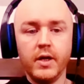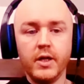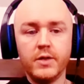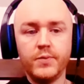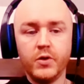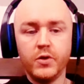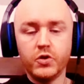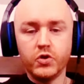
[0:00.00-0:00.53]
It's
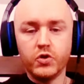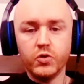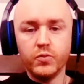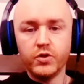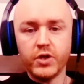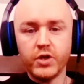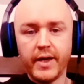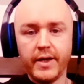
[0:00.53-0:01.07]
because there's so
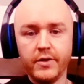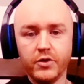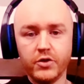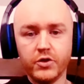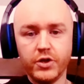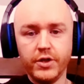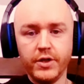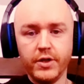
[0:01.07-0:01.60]
much
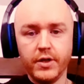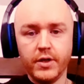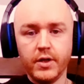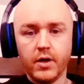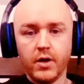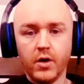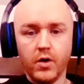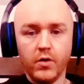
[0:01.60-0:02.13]
energy
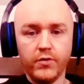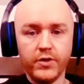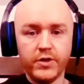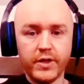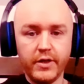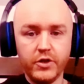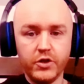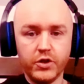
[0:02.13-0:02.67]
of
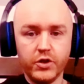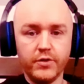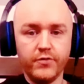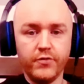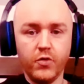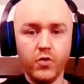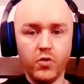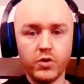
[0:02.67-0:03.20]
attention
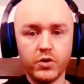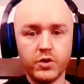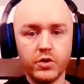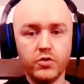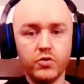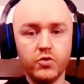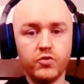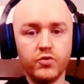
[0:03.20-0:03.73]
and focus
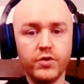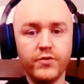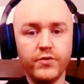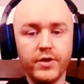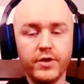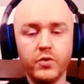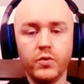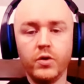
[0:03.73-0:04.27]

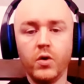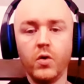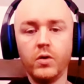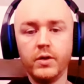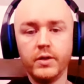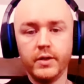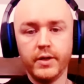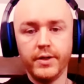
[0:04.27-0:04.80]
driven into it
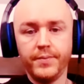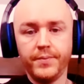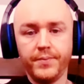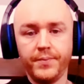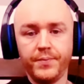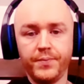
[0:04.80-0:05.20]
all the time.